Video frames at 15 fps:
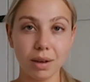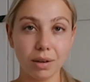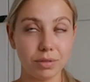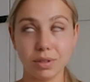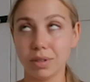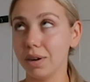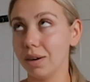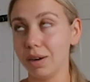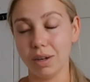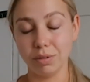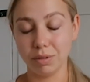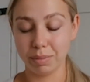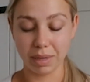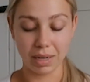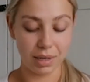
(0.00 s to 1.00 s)
I've got
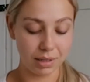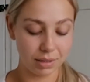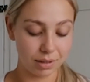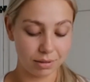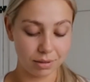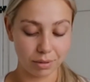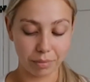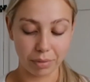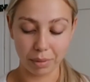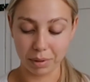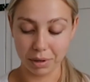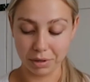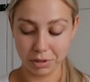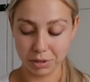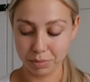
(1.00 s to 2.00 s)
loads of bikinis though, so I'm
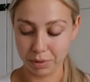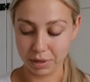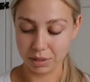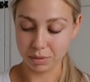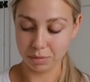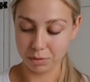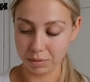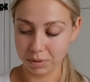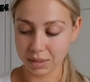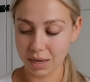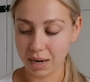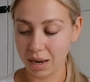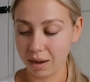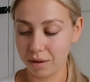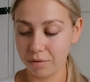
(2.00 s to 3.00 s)
probably going to just bring some of the ones I
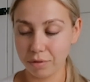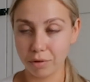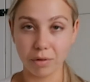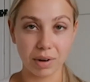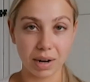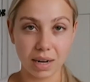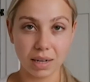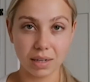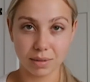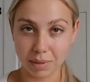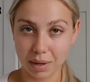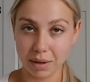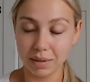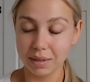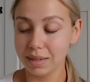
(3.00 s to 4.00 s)
have already as
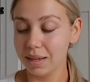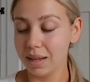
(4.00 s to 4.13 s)
well.